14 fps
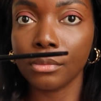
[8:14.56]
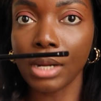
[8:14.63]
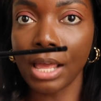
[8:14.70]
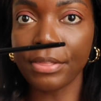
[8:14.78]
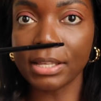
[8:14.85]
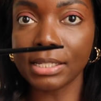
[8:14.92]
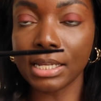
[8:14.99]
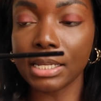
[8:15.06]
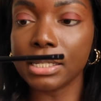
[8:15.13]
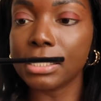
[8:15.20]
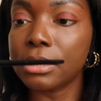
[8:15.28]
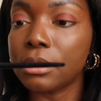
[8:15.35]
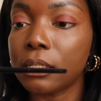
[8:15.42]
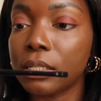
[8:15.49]
And this
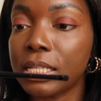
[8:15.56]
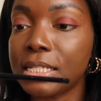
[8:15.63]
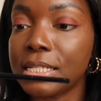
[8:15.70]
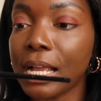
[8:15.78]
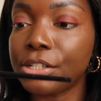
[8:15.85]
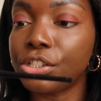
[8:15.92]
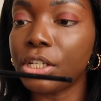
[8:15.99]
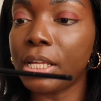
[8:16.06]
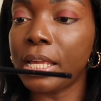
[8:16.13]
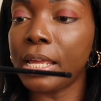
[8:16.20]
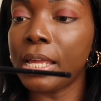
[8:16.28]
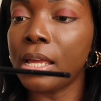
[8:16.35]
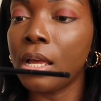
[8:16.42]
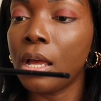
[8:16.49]
is
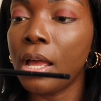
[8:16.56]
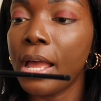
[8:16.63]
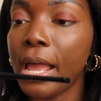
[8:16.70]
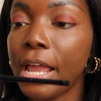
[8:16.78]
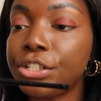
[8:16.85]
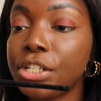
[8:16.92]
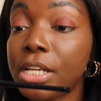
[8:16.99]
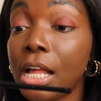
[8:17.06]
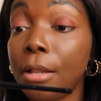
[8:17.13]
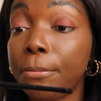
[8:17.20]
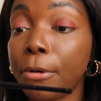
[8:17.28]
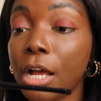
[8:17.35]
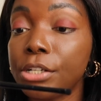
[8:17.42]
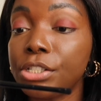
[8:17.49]
actually a Chanel
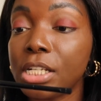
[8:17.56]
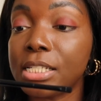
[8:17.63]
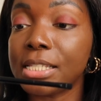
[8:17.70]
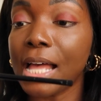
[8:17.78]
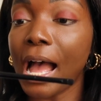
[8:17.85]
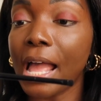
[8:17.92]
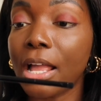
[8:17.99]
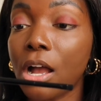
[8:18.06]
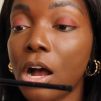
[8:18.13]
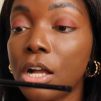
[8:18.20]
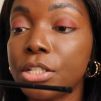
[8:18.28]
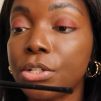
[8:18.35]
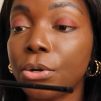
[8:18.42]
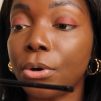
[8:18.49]
brush. It's the Eye
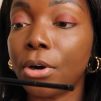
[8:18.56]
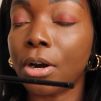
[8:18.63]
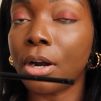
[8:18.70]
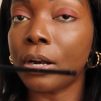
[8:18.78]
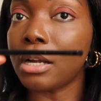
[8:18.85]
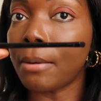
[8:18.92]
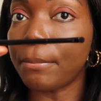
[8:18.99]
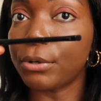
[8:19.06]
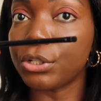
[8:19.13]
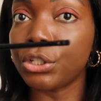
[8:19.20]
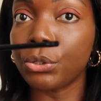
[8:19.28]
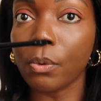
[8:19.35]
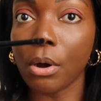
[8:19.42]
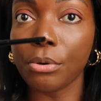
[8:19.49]
Contour number
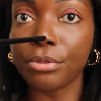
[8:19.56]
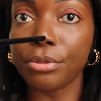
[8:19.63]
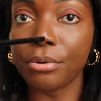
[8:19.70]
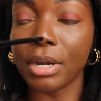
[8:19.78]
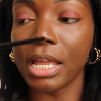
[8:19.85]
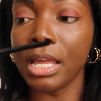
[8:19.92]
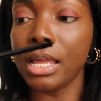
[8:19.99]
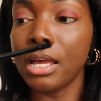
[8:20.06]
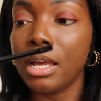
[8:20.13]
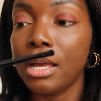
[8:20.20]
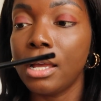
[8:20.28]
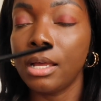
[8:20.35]
203.